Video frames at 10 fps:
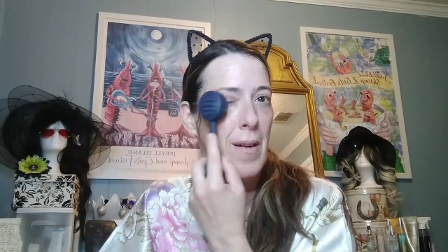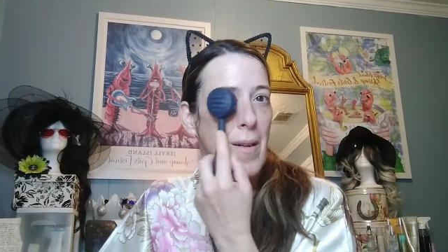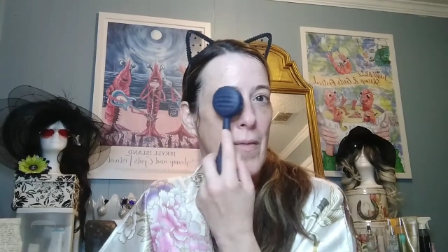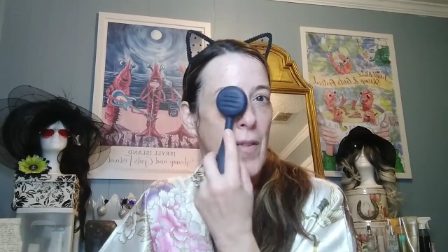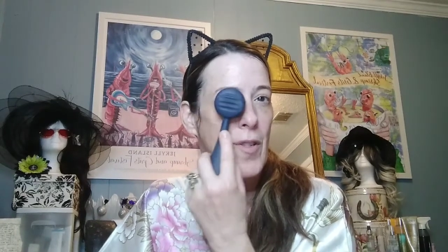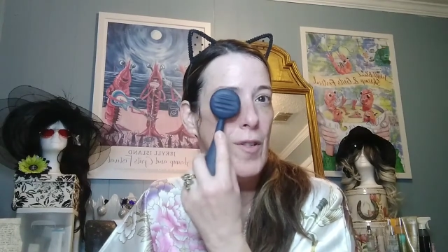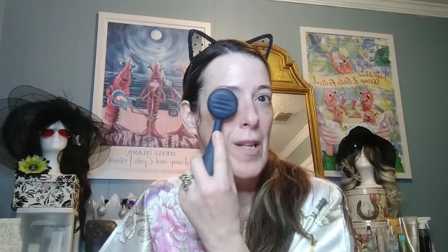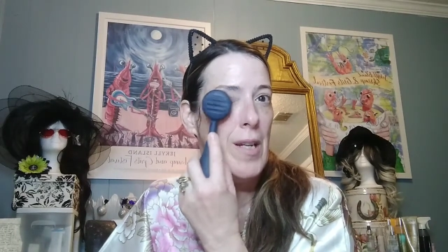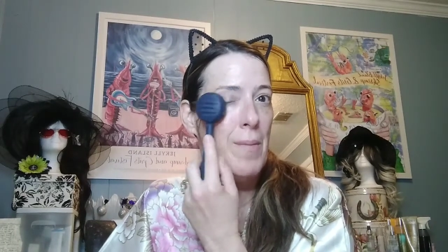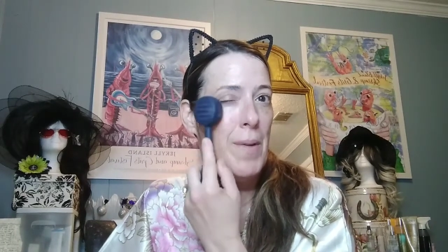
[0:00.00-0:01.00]
artificial
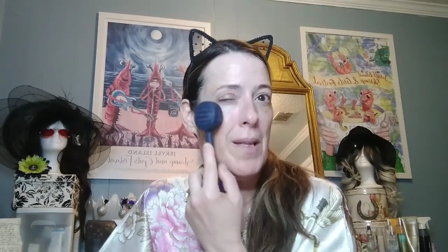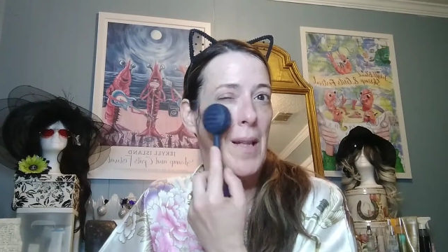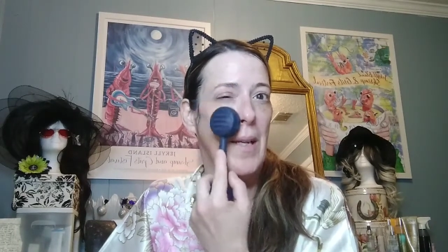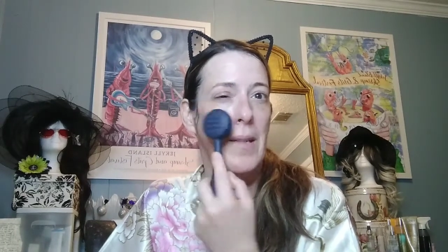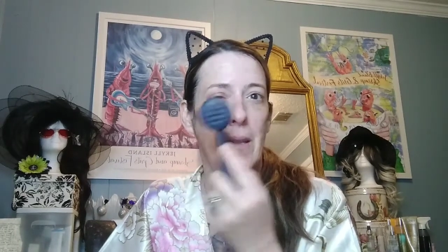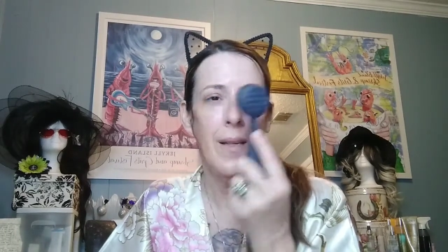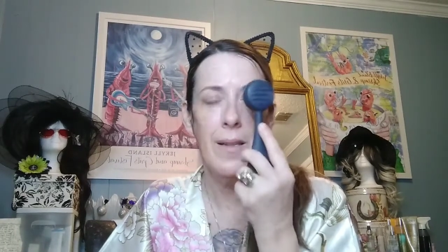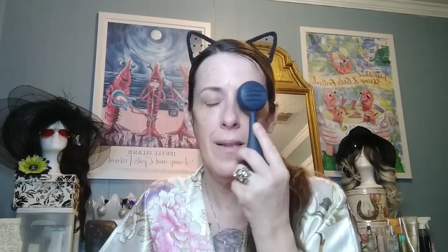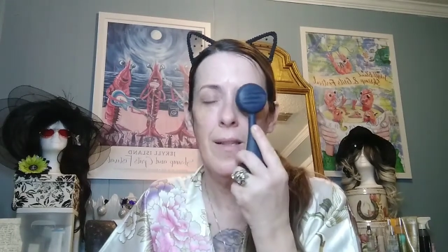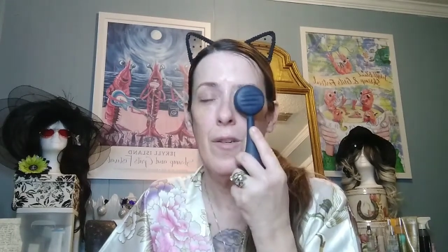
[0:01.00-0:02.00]
tanning bed light,
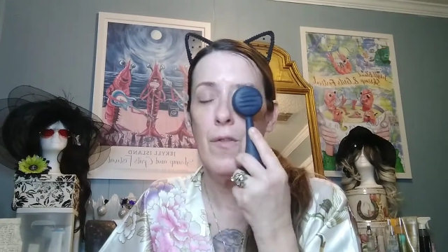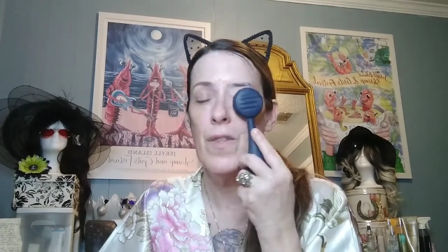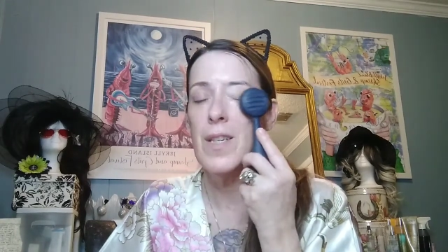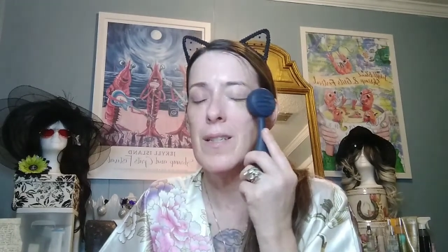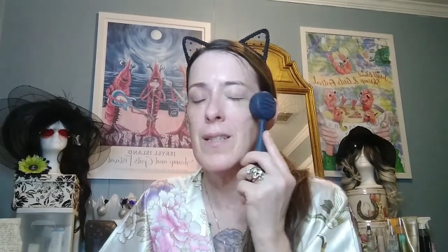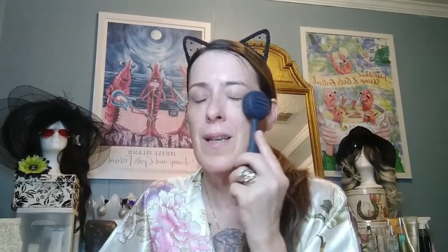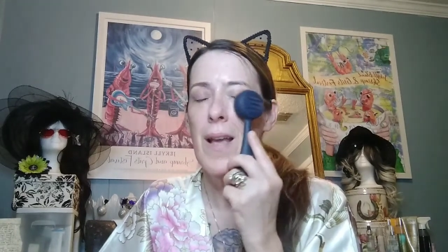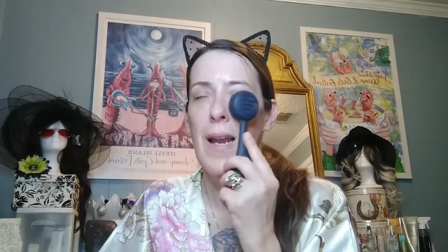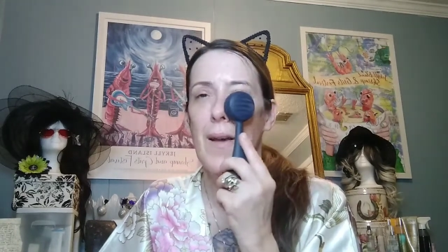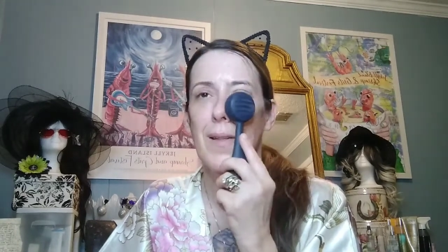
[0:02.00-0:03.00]
like the UVs.
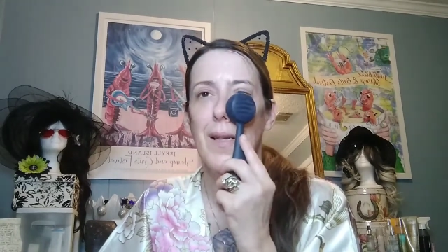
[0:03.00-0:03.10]
And I was